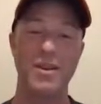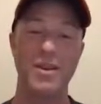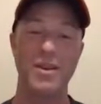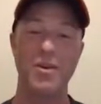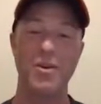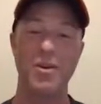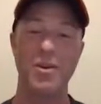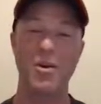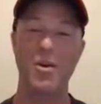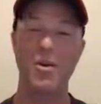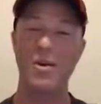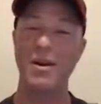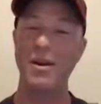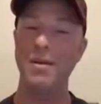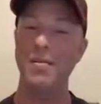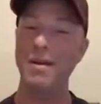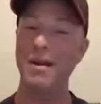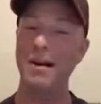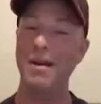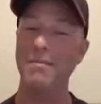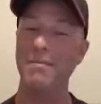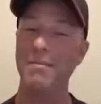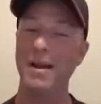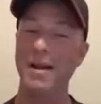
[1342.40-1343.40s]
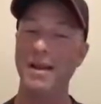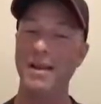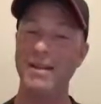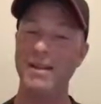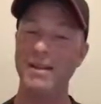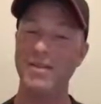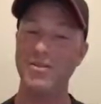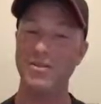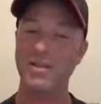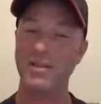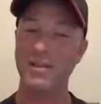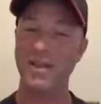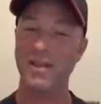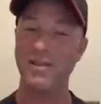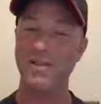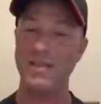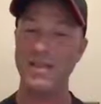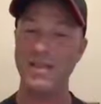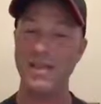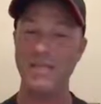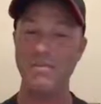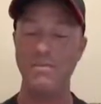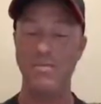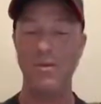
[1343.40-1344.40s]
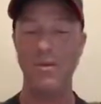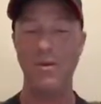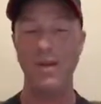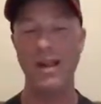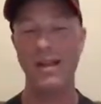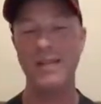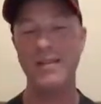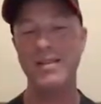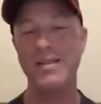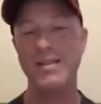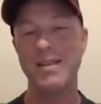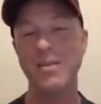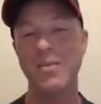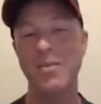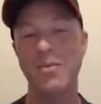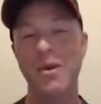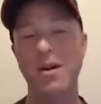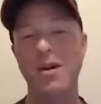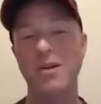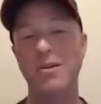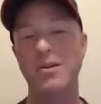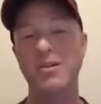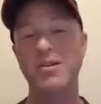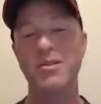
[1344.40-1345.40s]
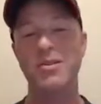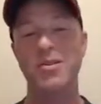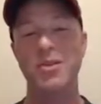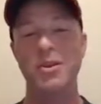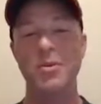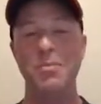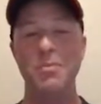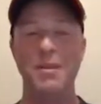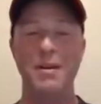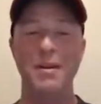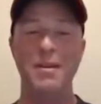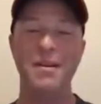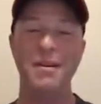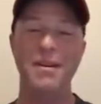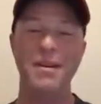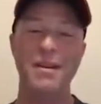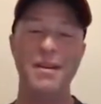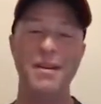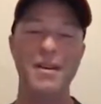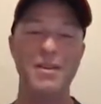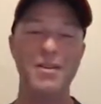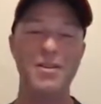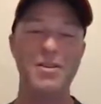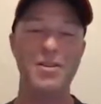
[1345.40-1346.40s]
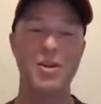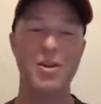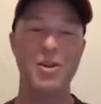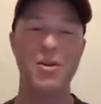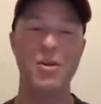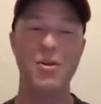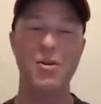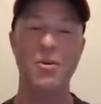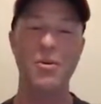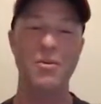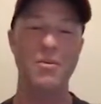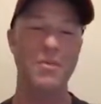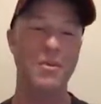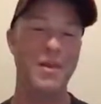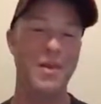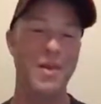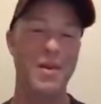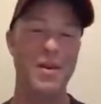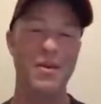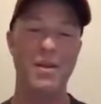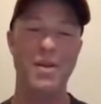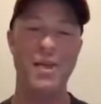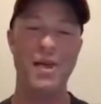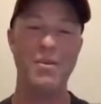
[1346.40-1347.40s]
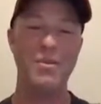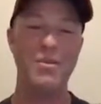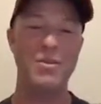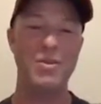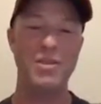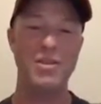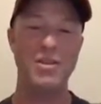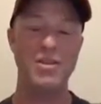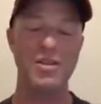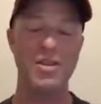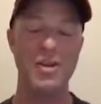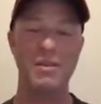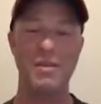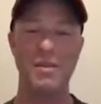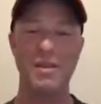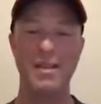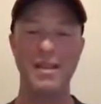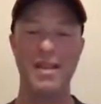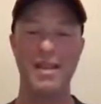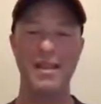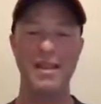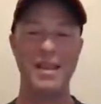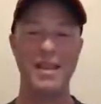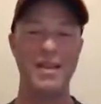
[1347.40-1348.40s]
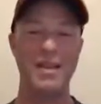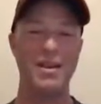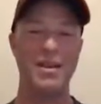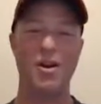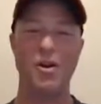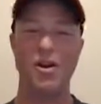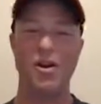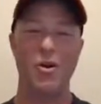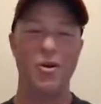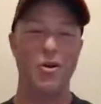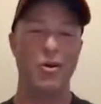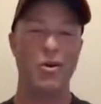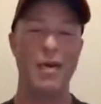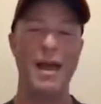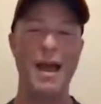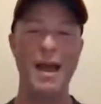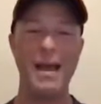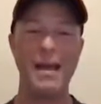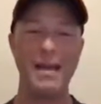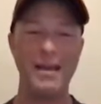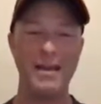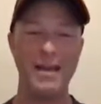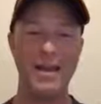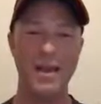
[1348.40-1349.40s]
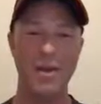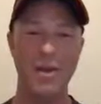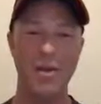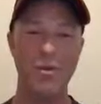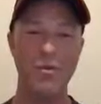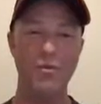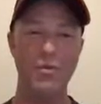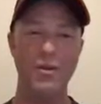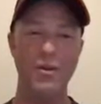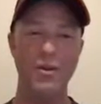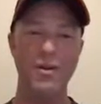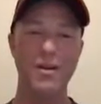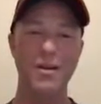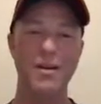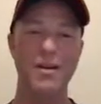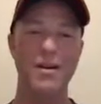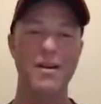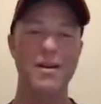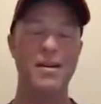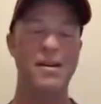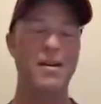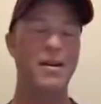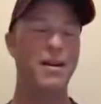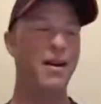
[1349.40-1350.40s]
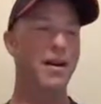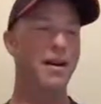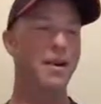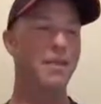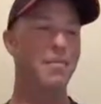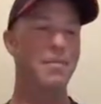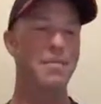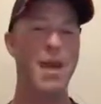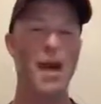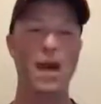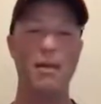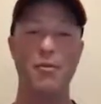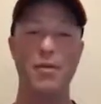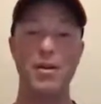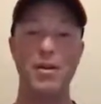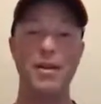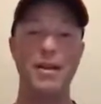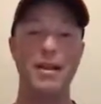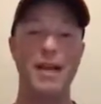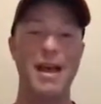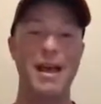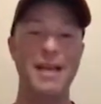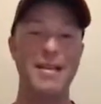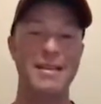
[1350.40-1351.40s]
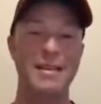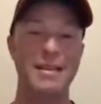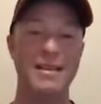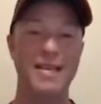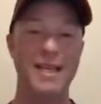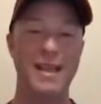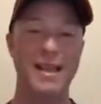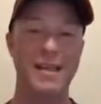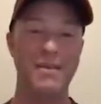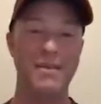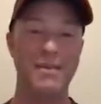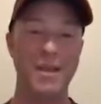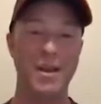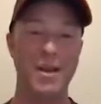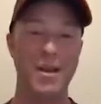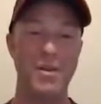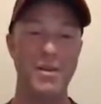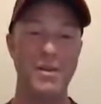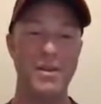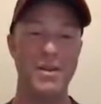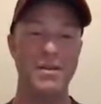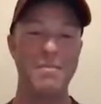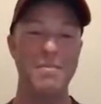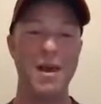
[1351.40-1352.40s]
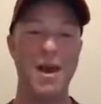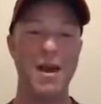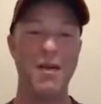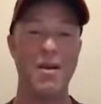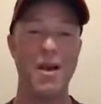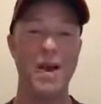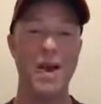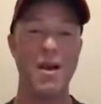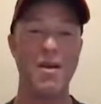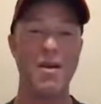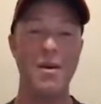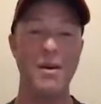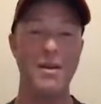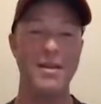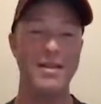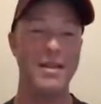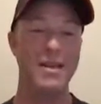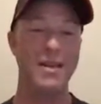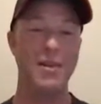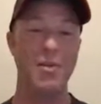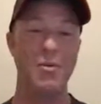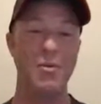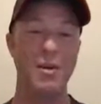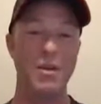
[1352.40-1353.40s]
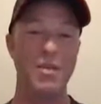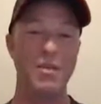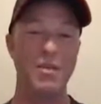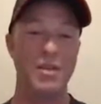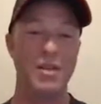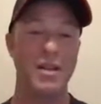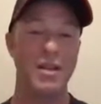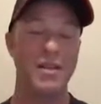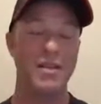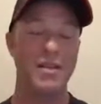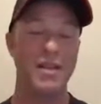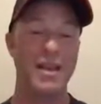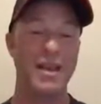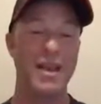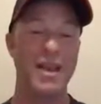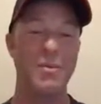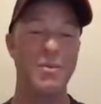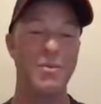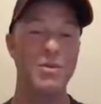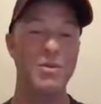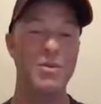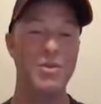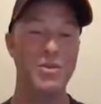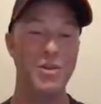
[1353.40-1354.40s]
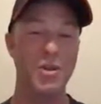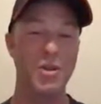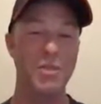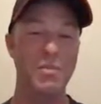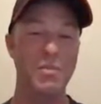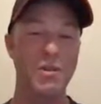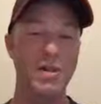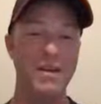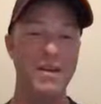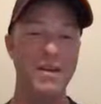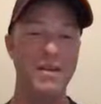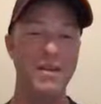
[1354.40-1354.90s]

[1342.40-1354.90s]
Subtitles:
going into my District 17 board, and I just didn't want to look stupid. So, that was just something that a hurdle I had to get over. Not realizing that, it didn't matter how I did. Nobody was going to think I was stupid.